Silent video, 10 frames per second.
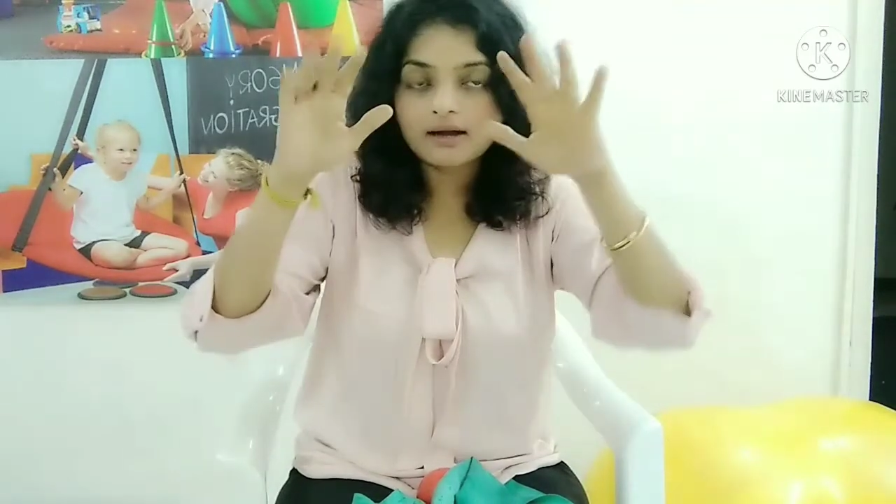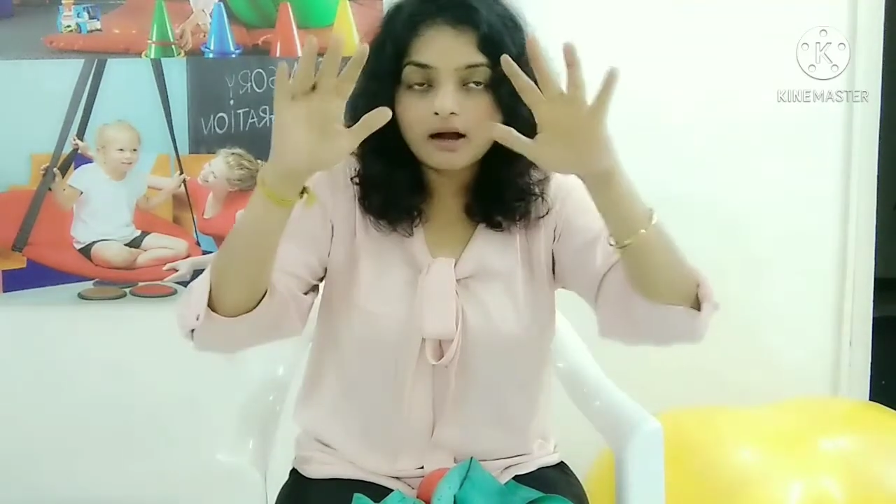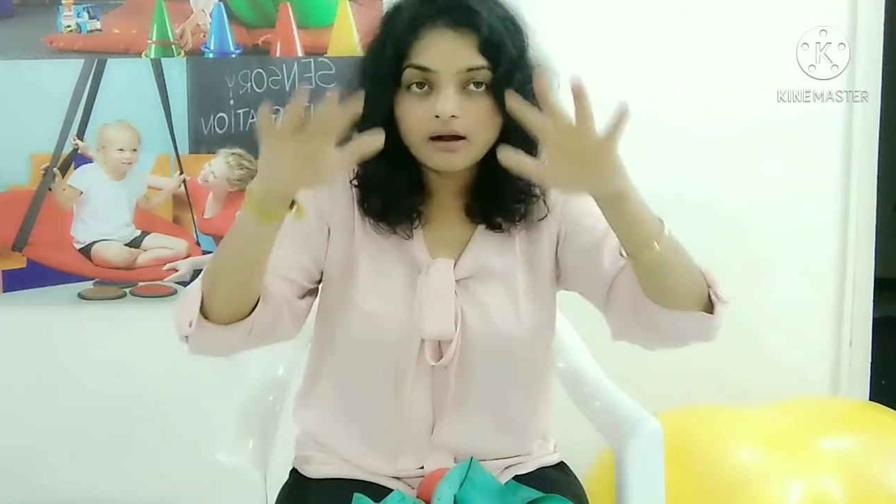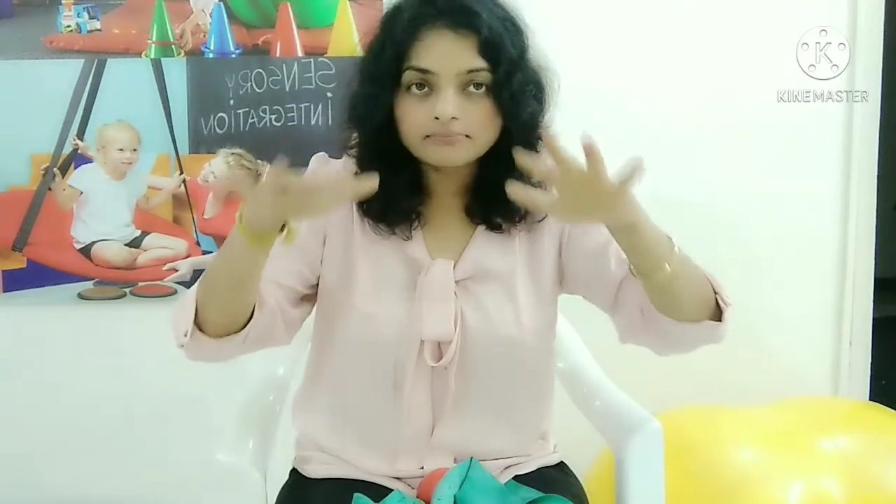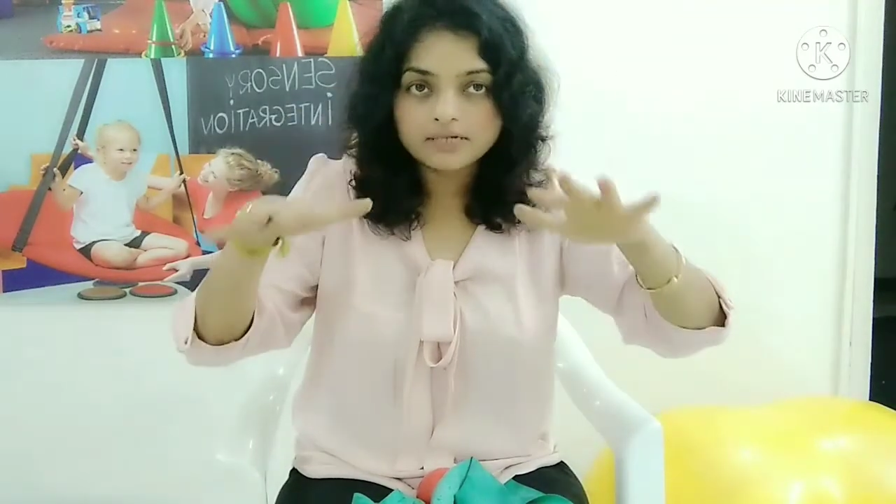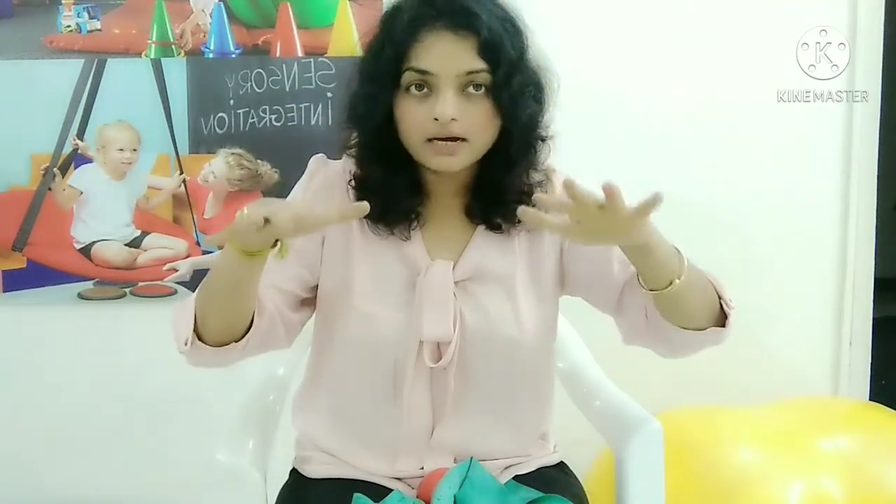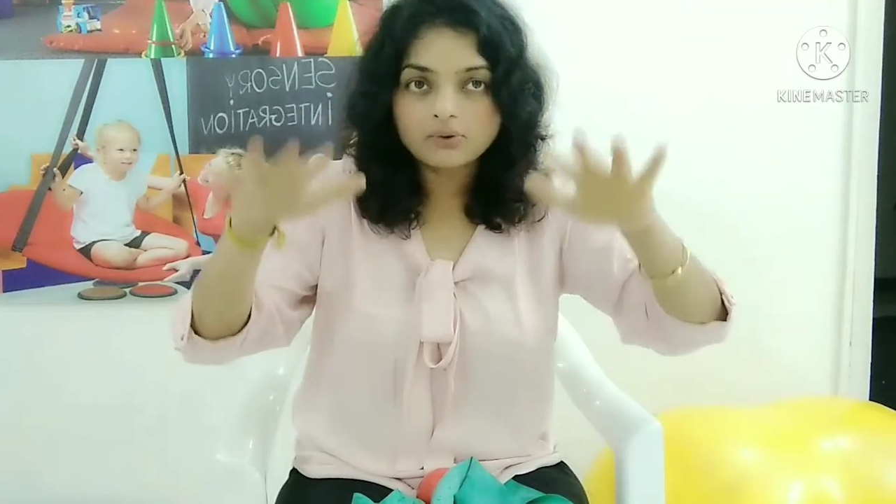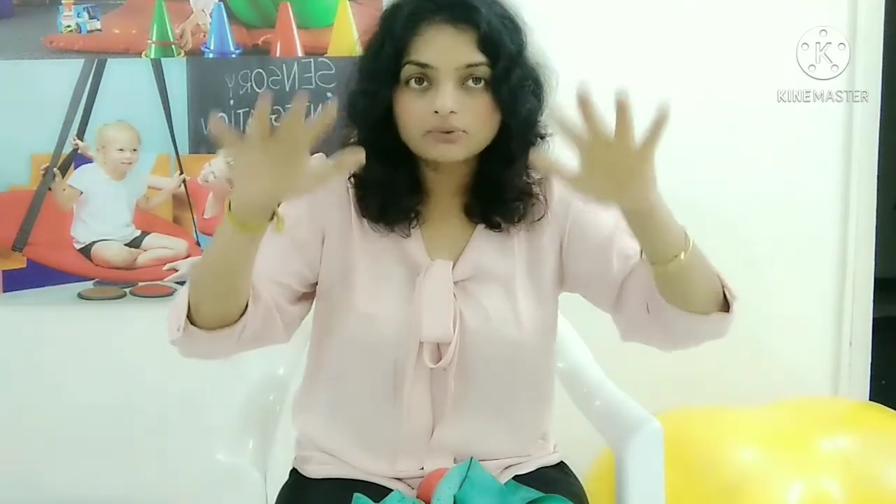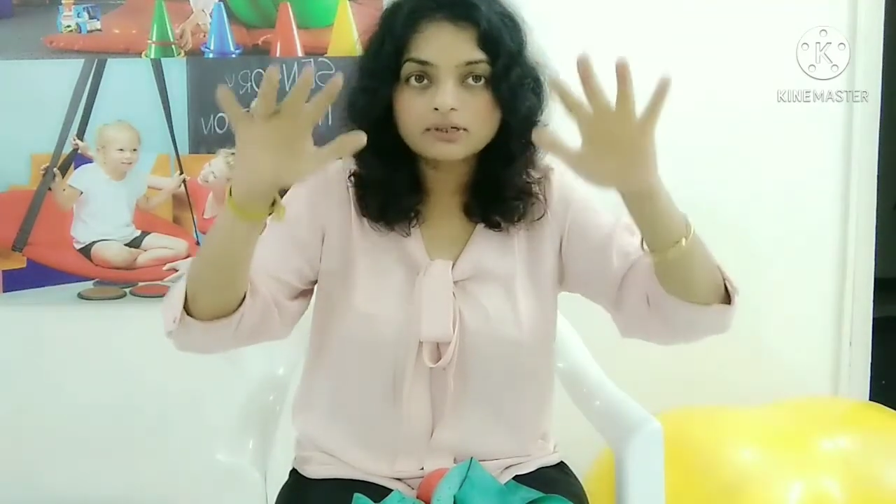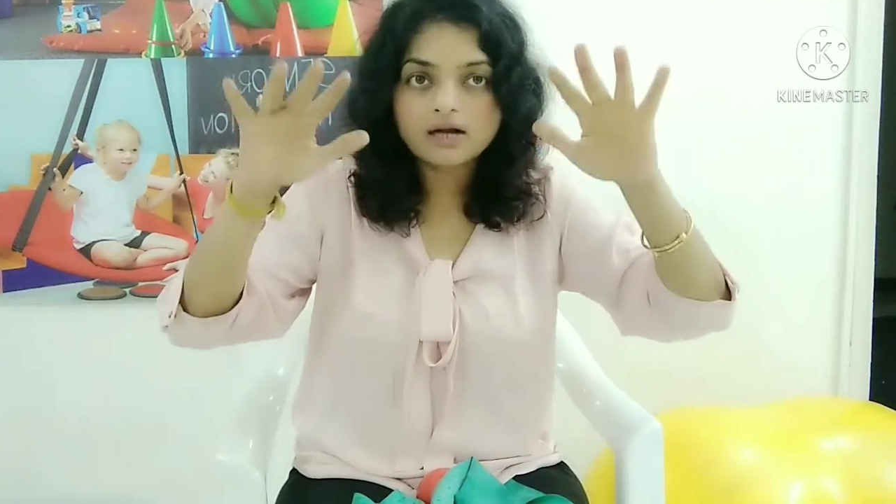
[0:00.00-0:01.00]
calm
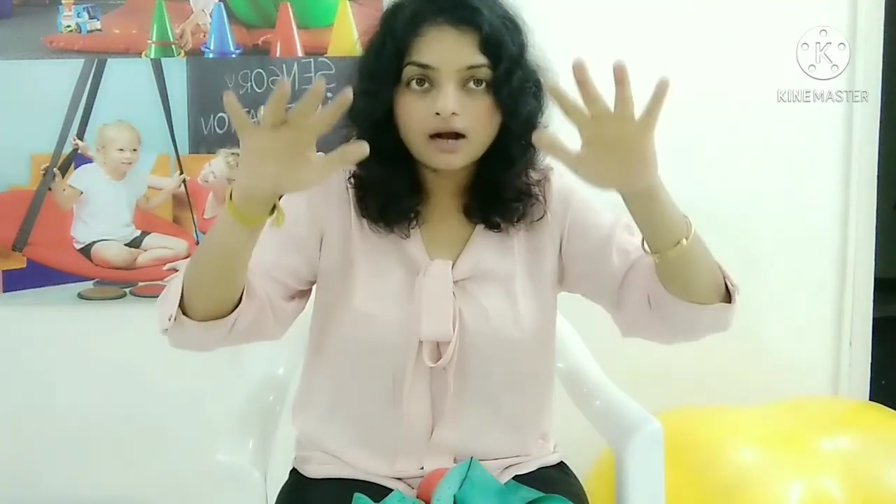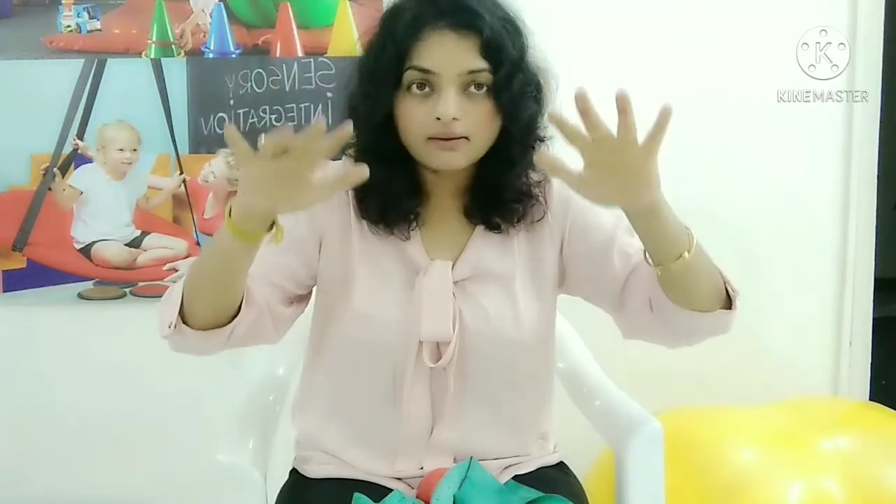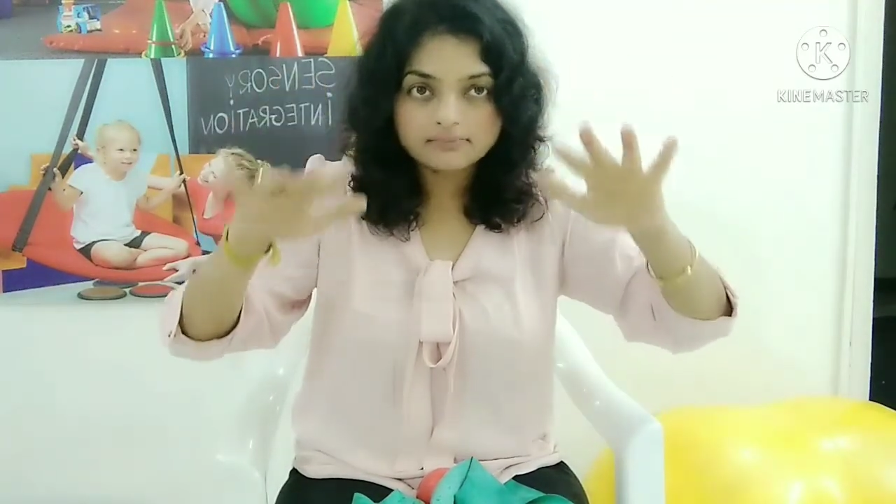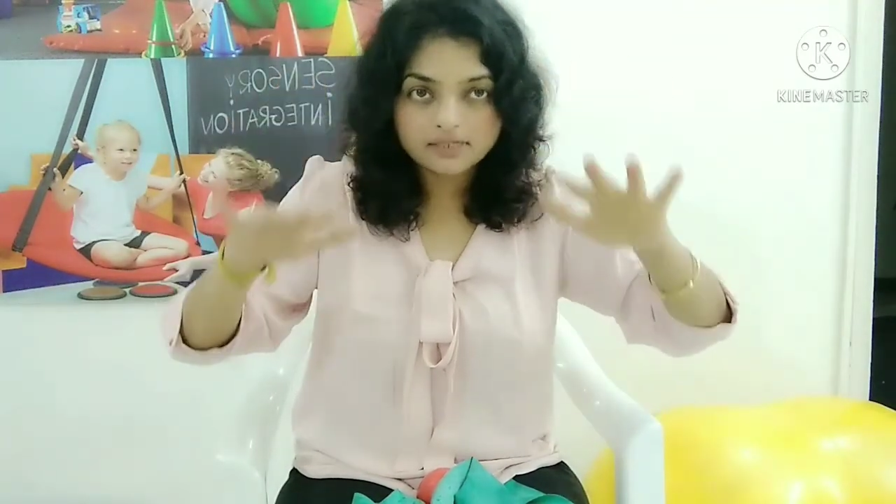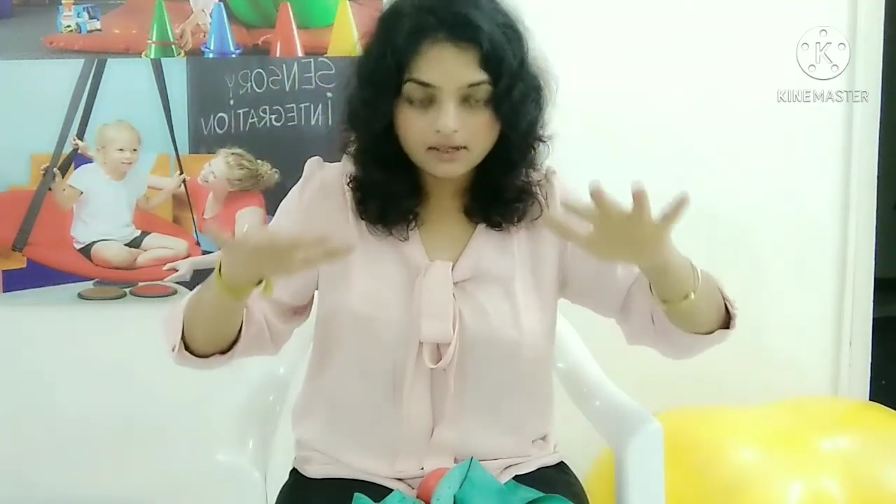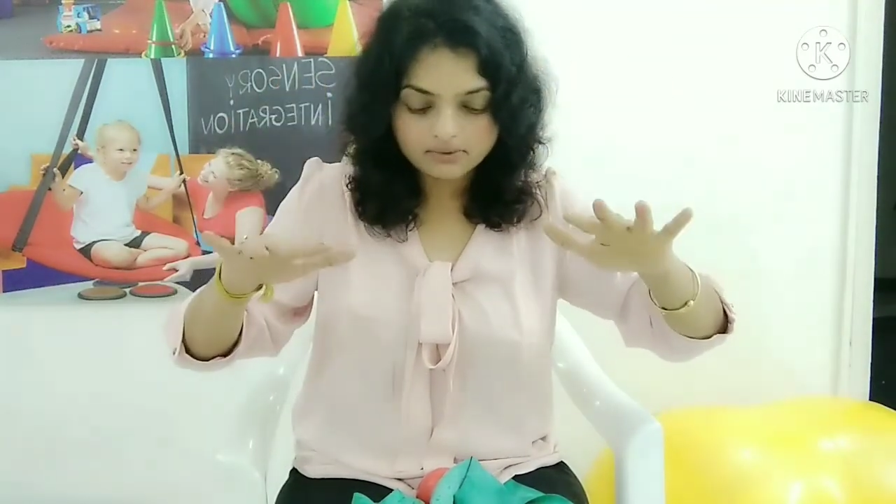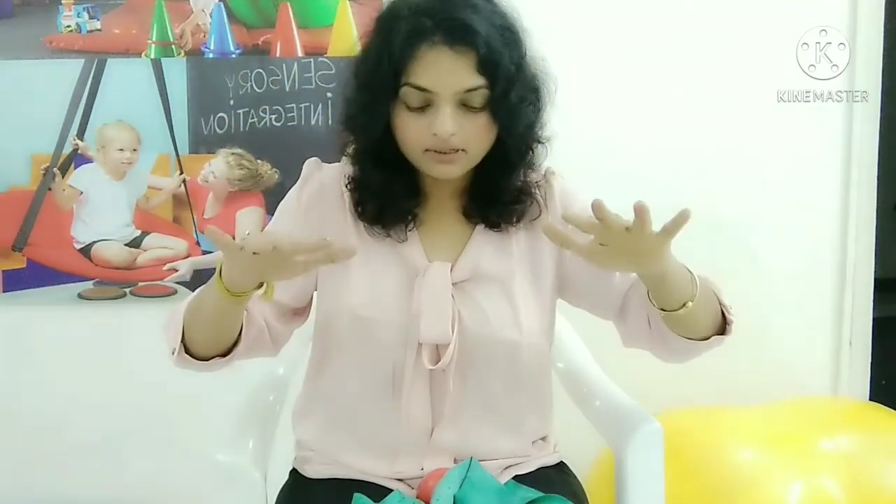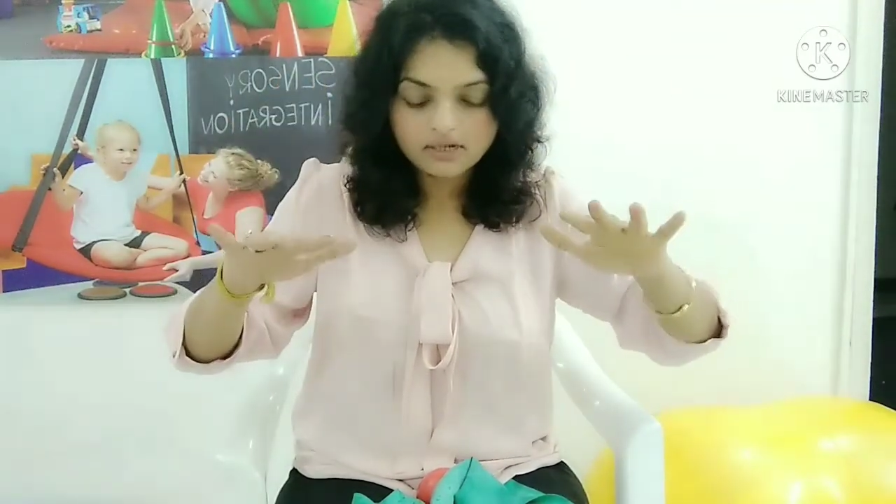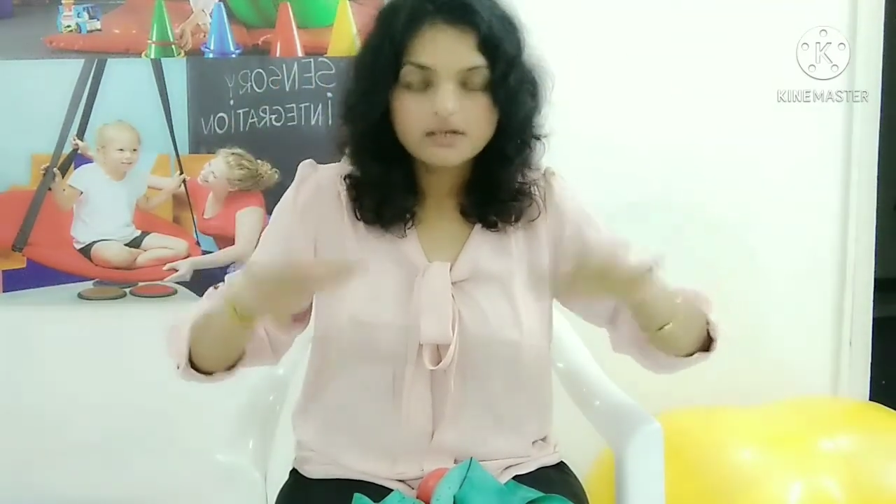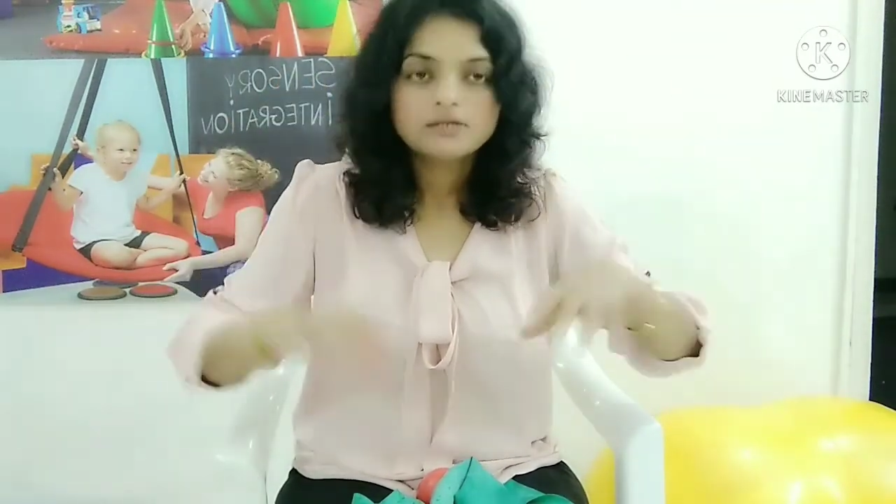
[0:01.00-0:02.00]
down, calm down.